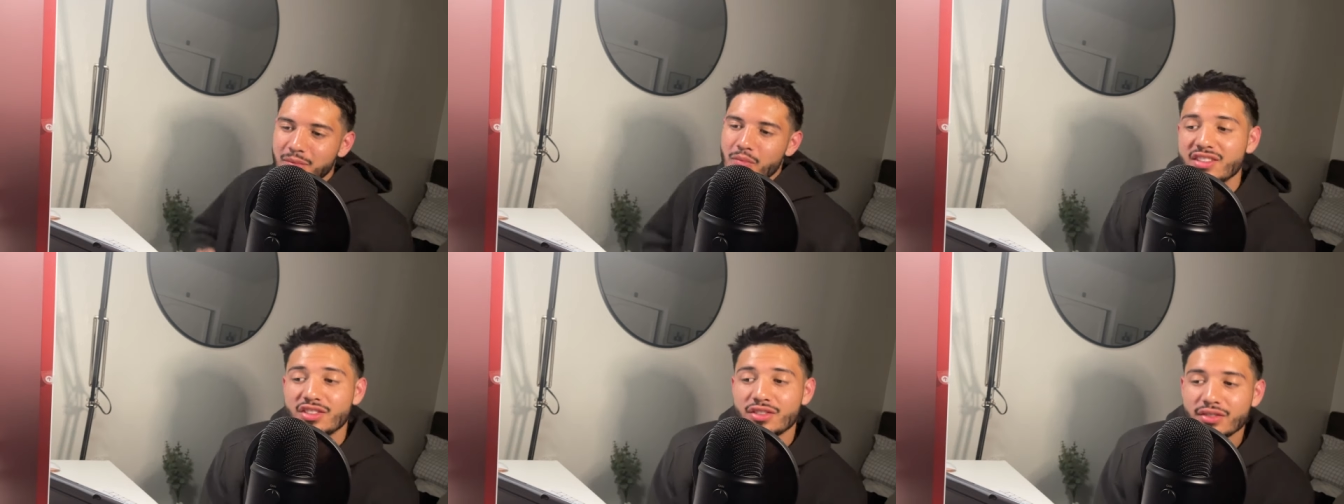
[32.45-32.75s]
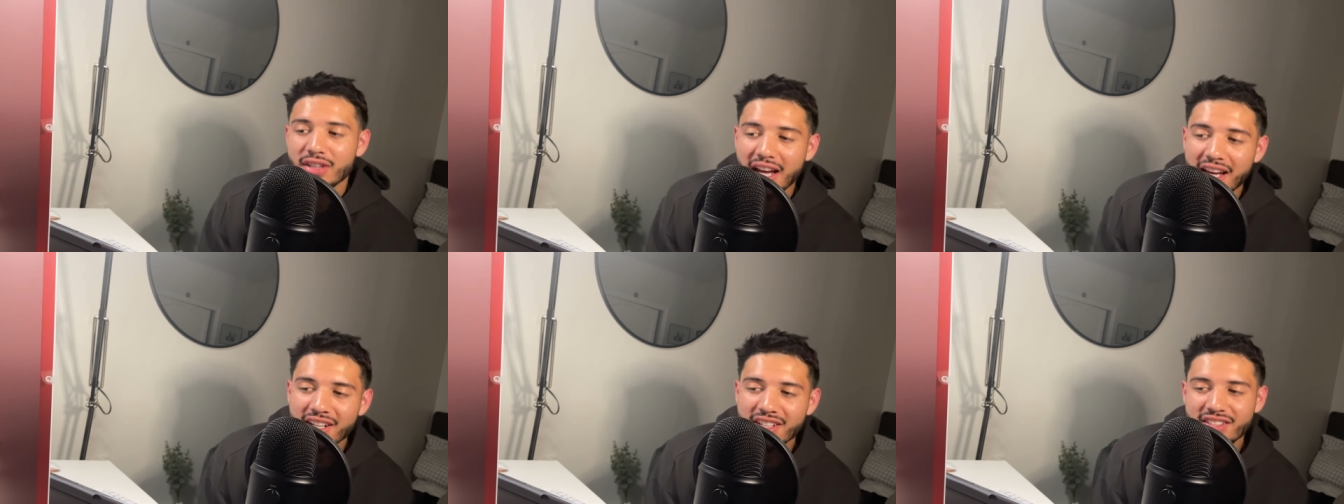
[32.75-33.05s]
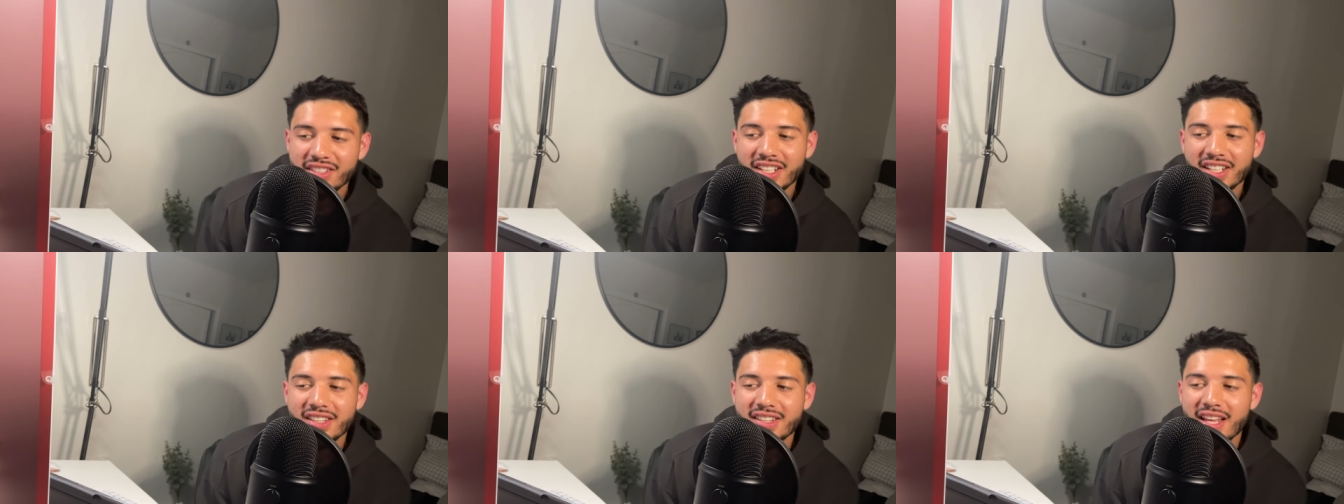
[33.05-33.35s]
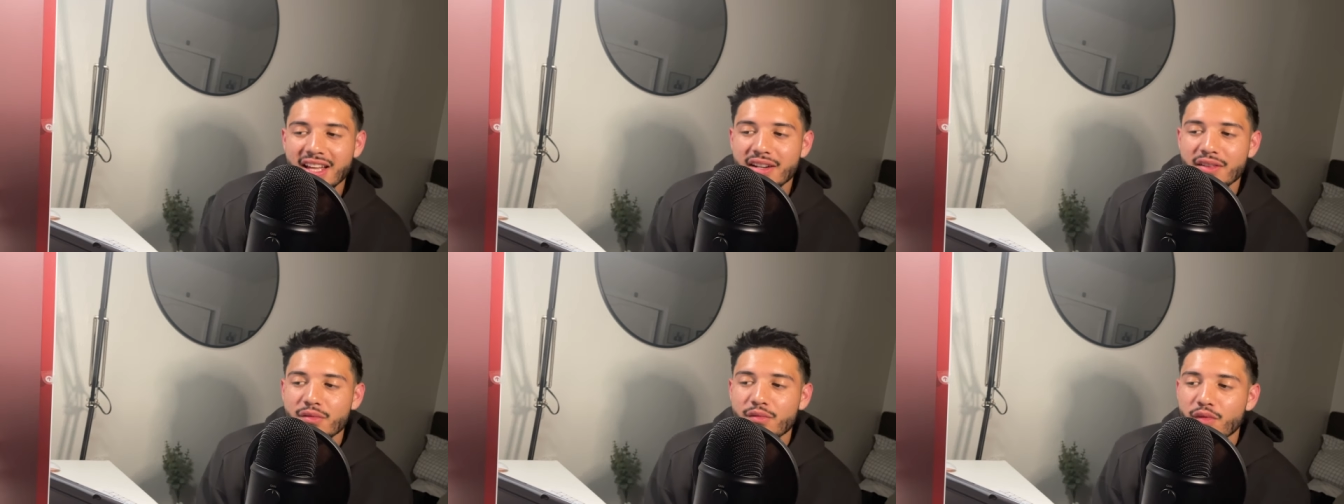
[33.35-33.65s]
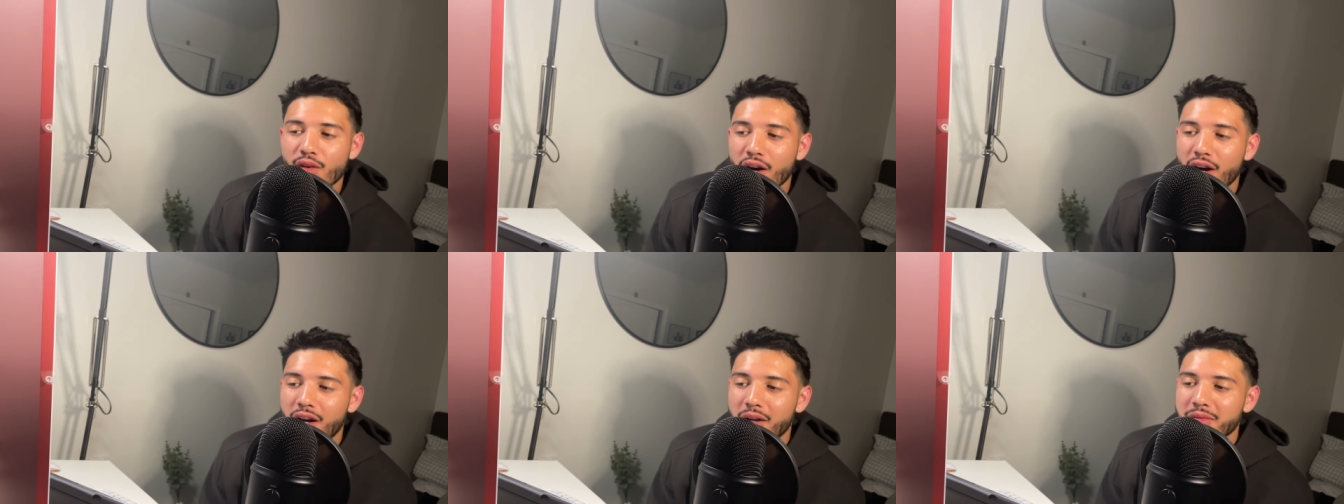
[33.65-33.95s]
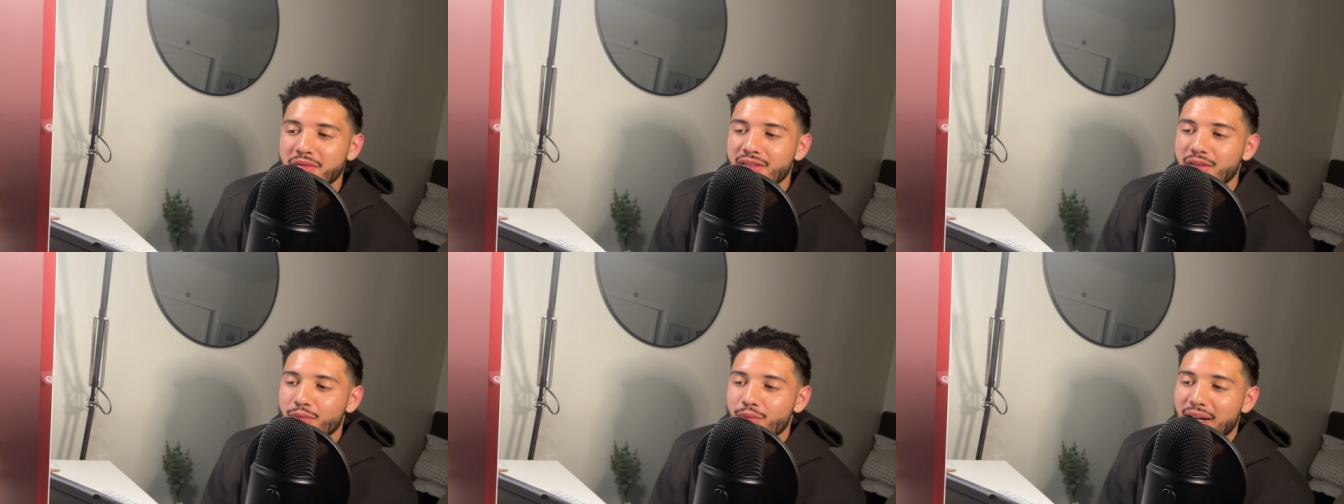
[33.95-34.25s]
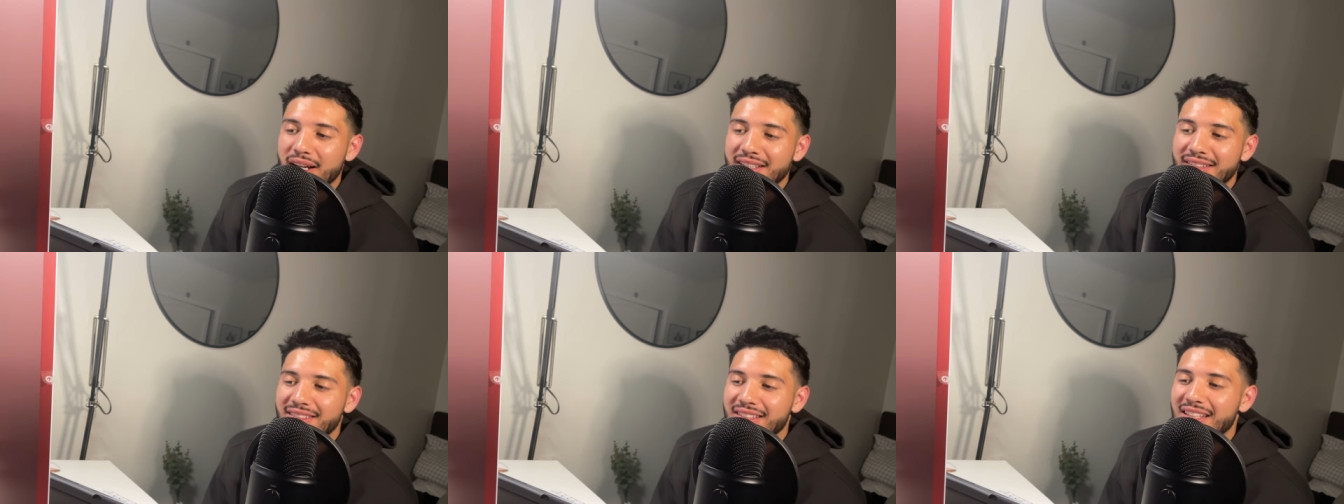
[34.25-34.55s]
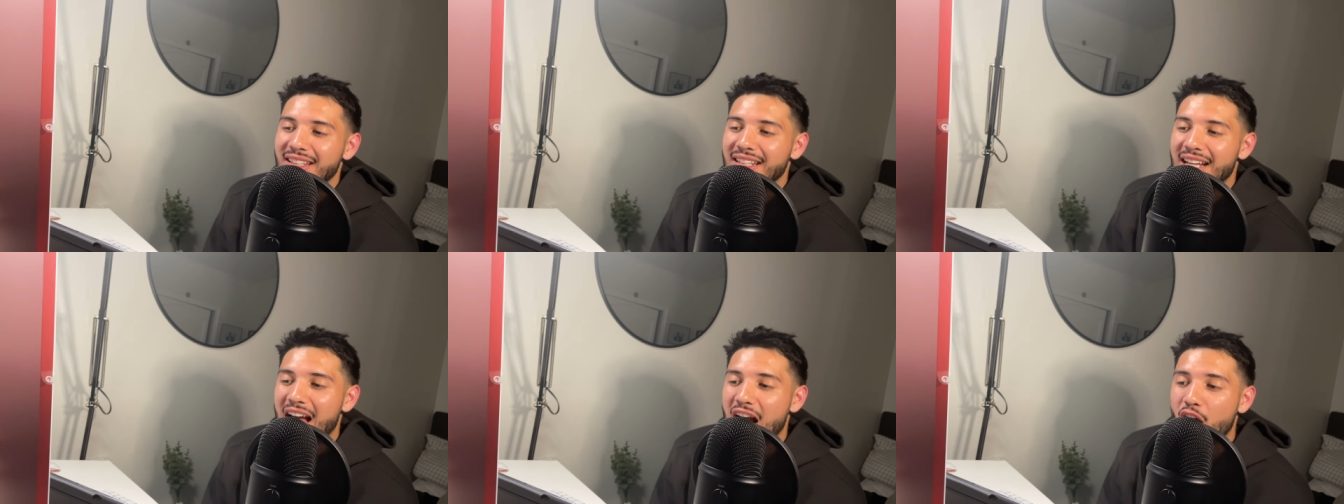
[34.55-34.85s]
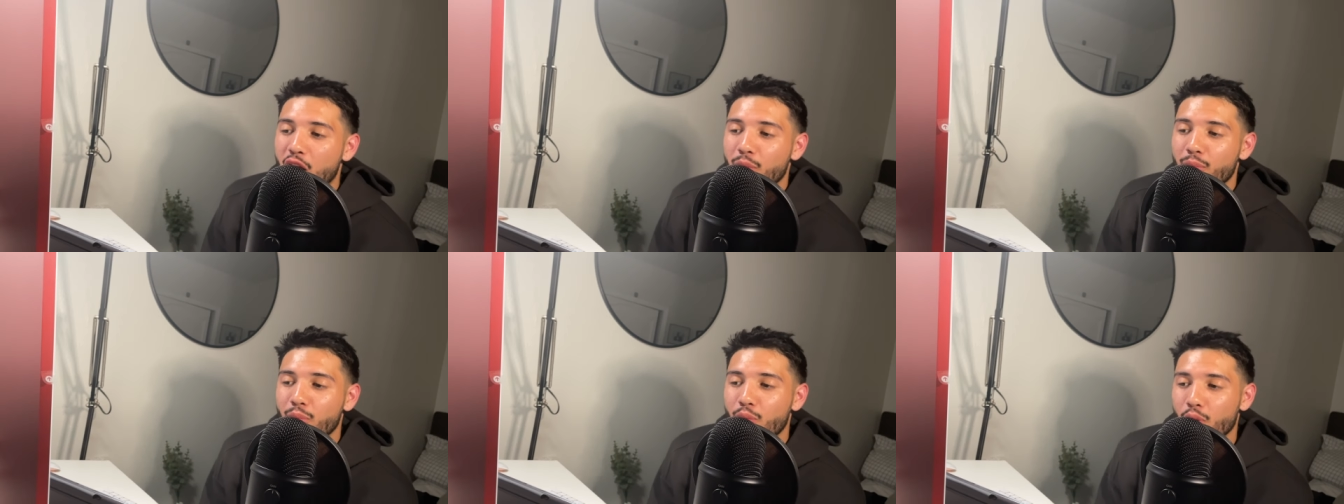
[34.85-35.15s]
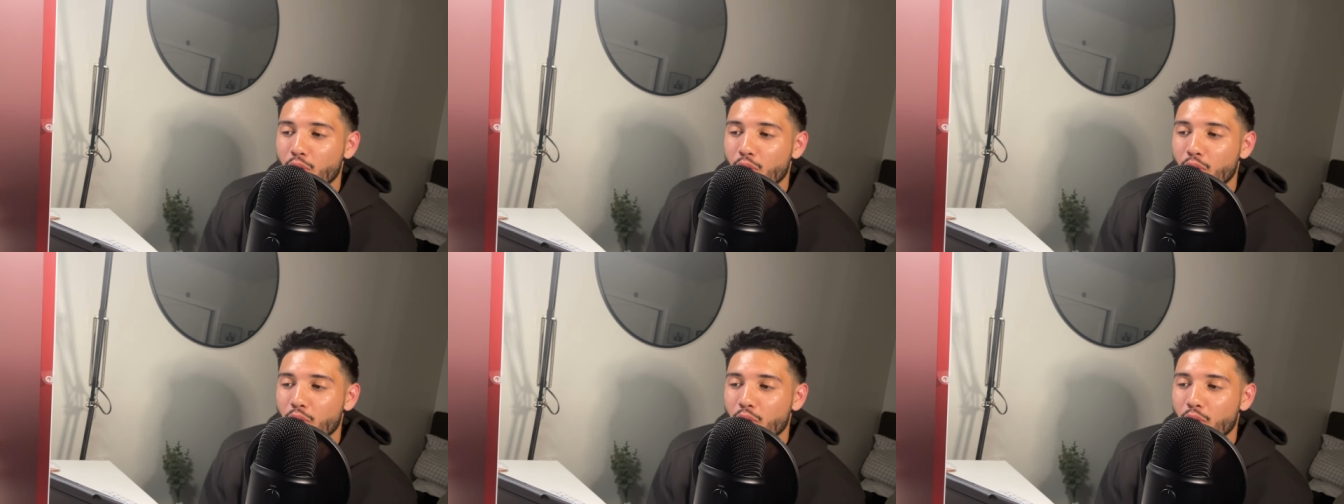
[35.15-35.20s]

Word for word: a strategy that involves renting out